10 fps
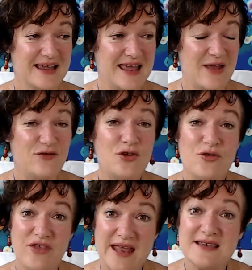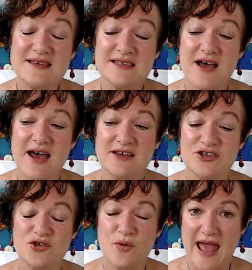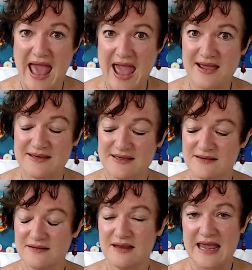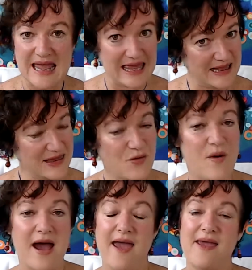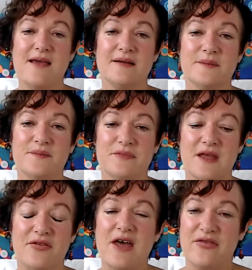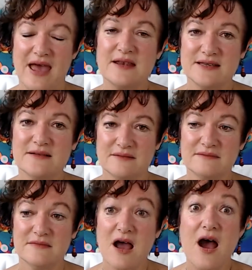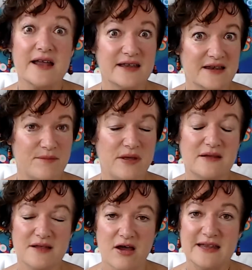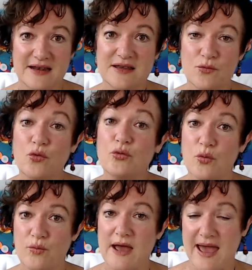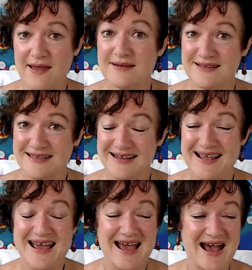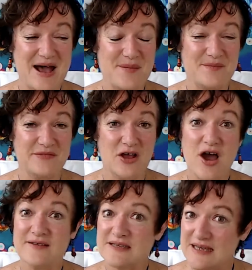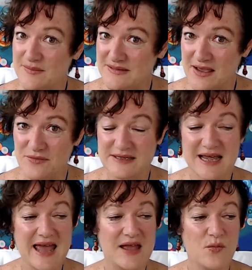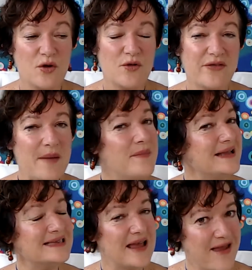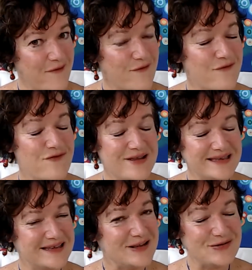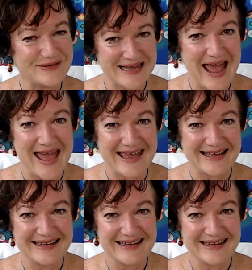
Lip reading: if you then decide to act in the way that identity would act, the kind of steps they would take, well, that means every single day